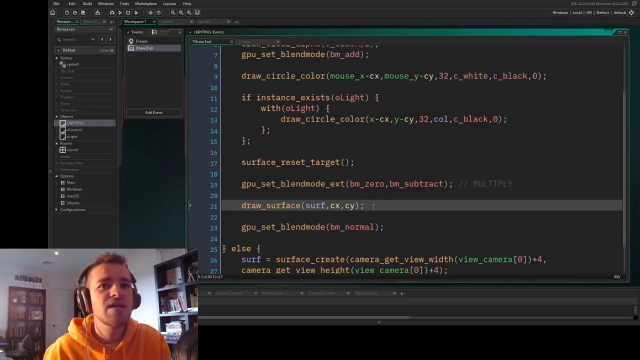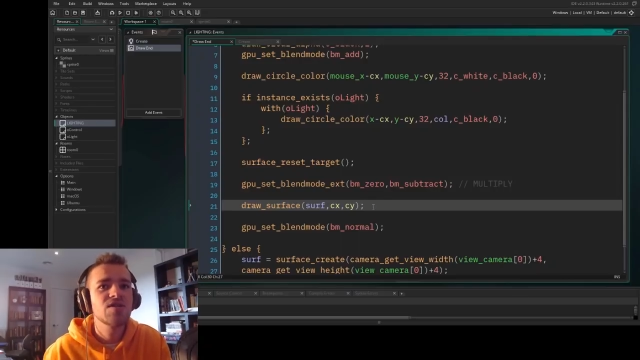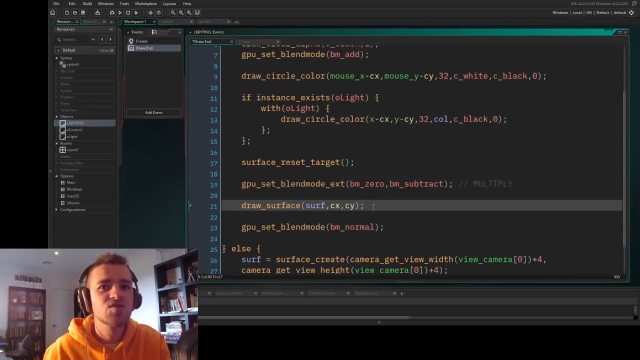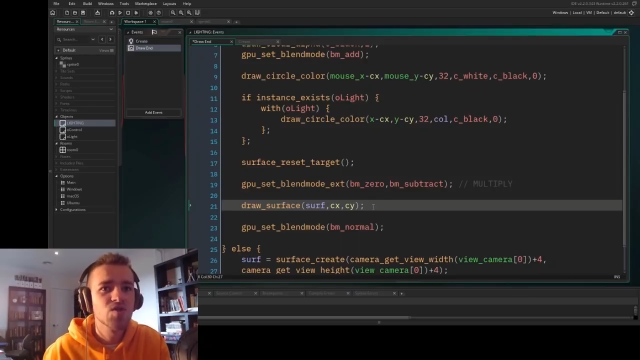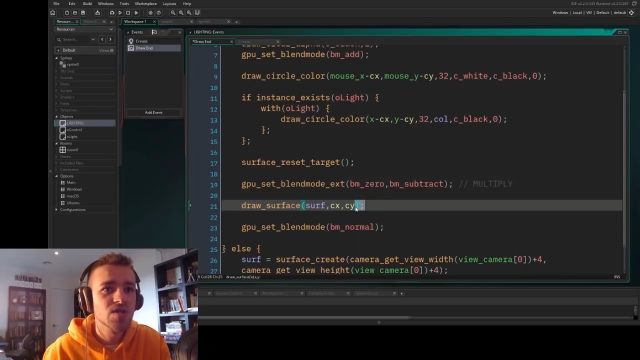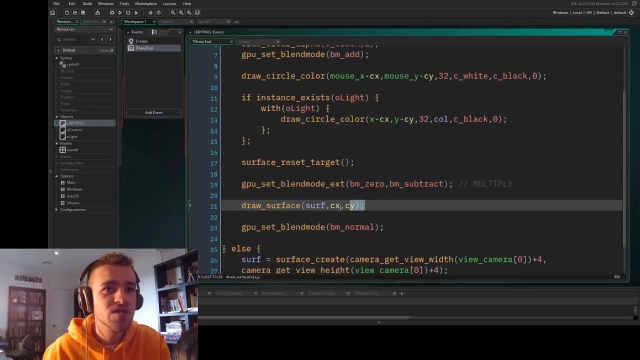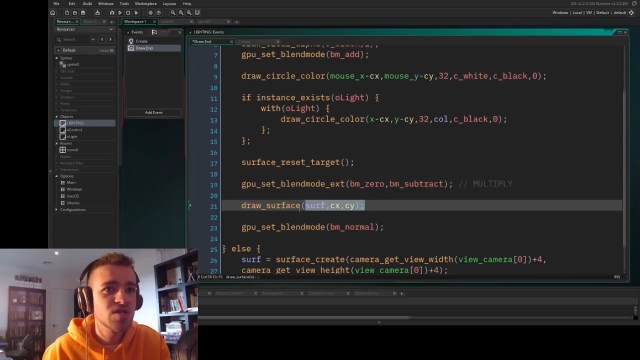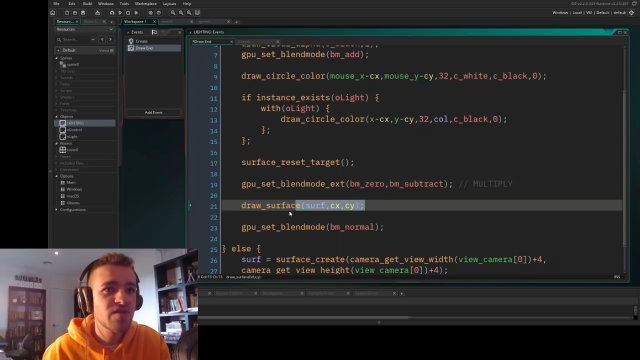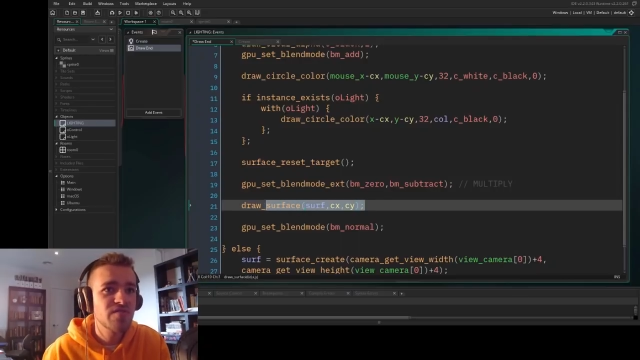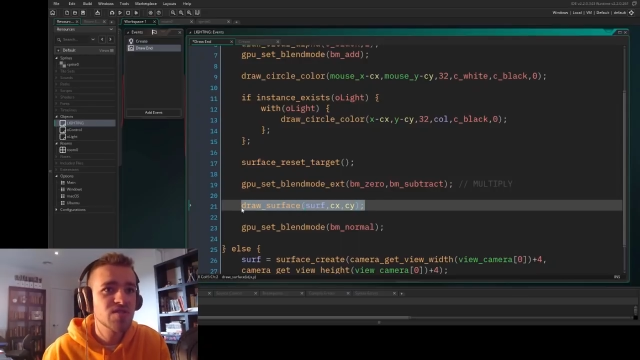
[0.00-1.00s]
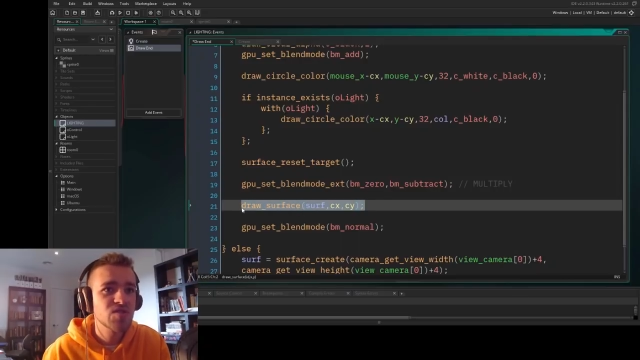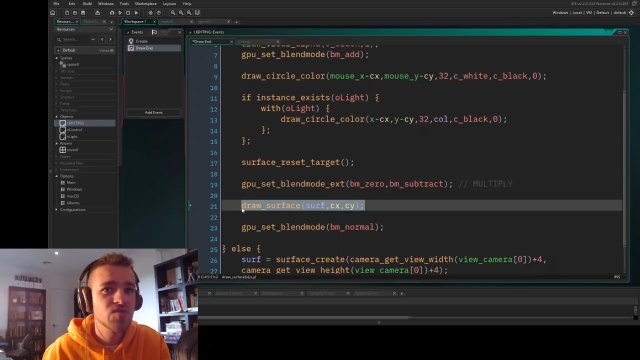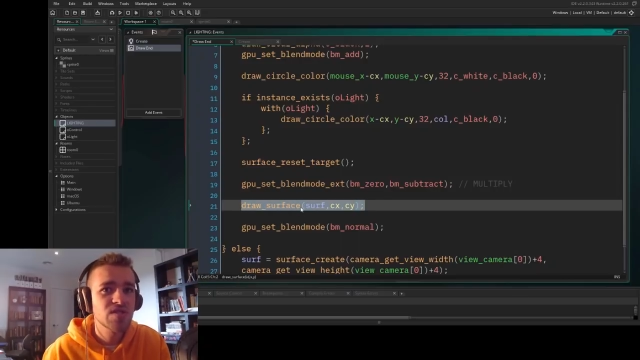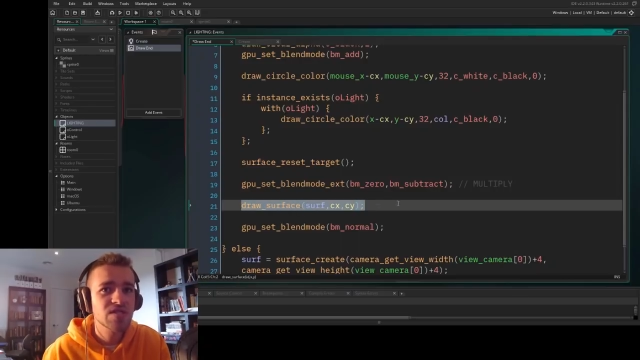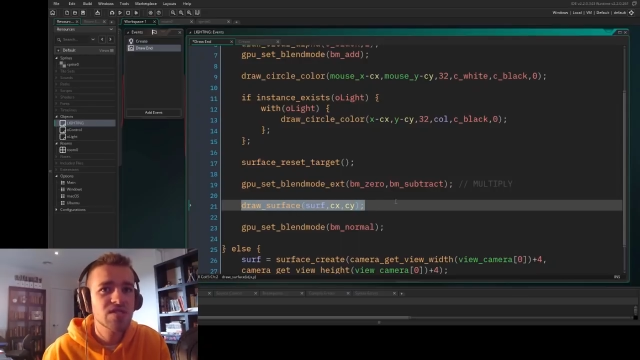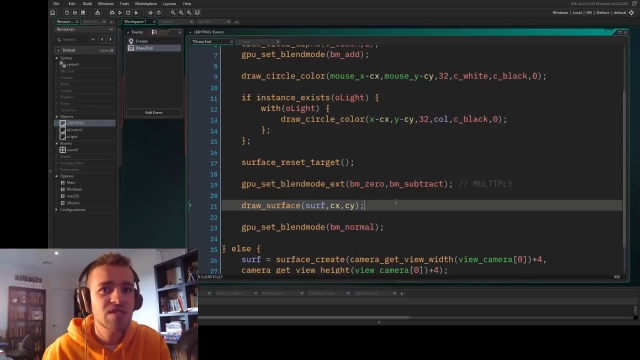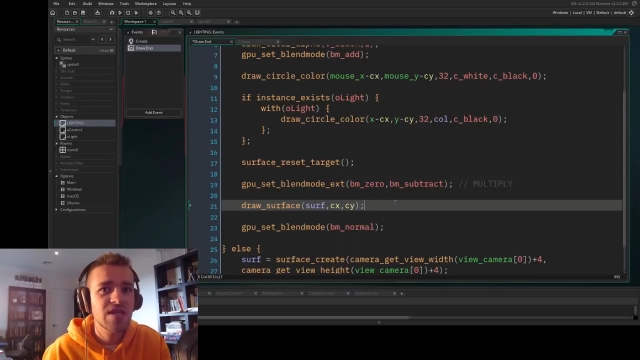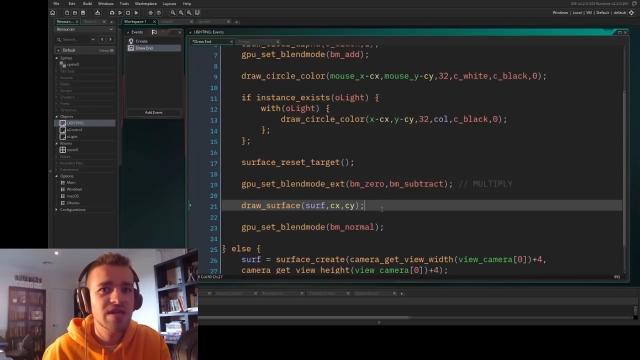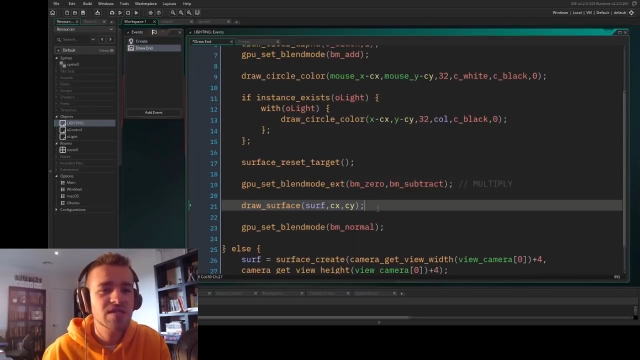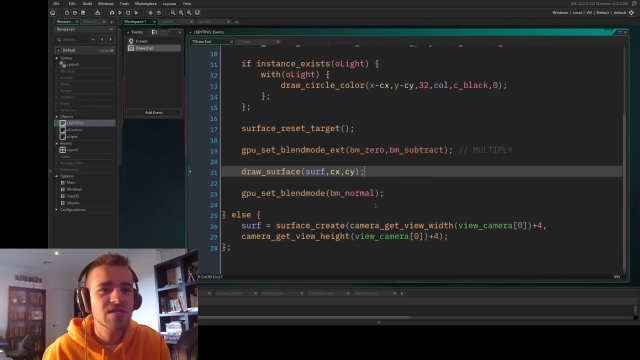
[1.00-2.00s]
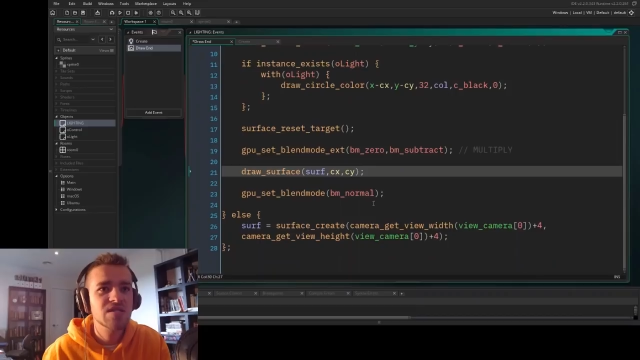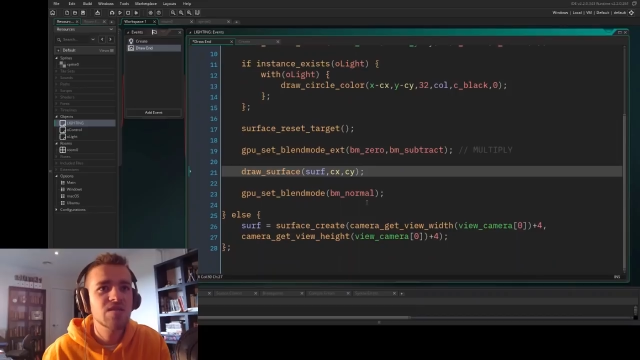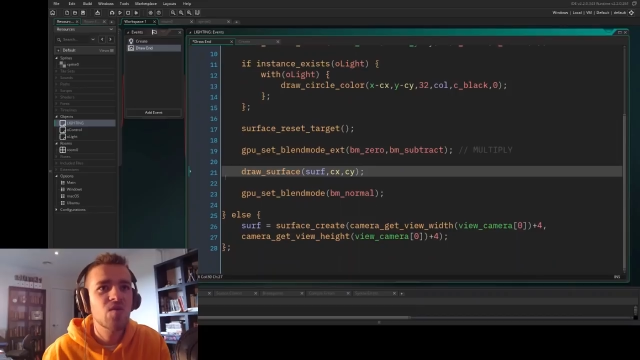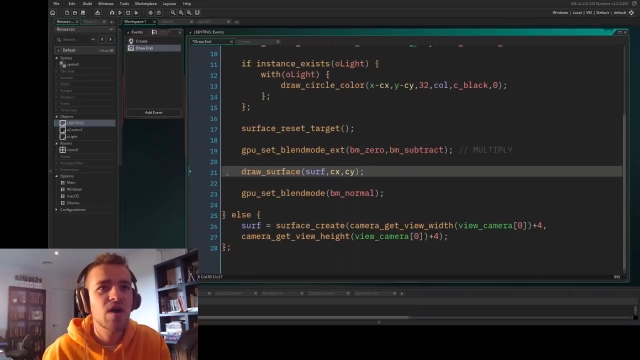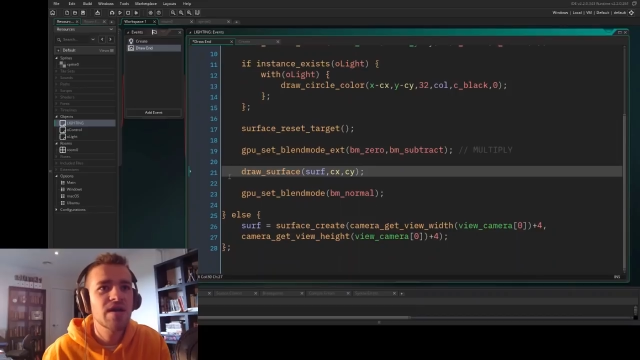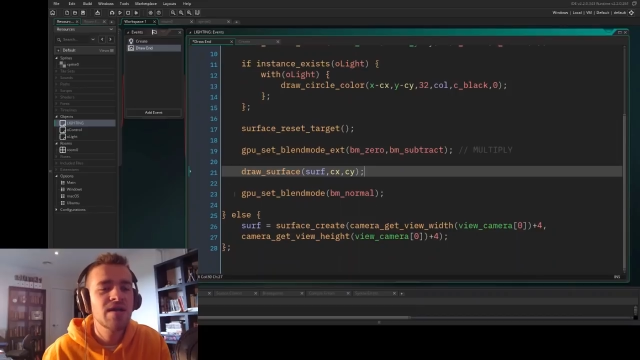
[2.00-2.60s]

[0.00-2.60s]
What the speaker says: You draw the surface using CX and CY,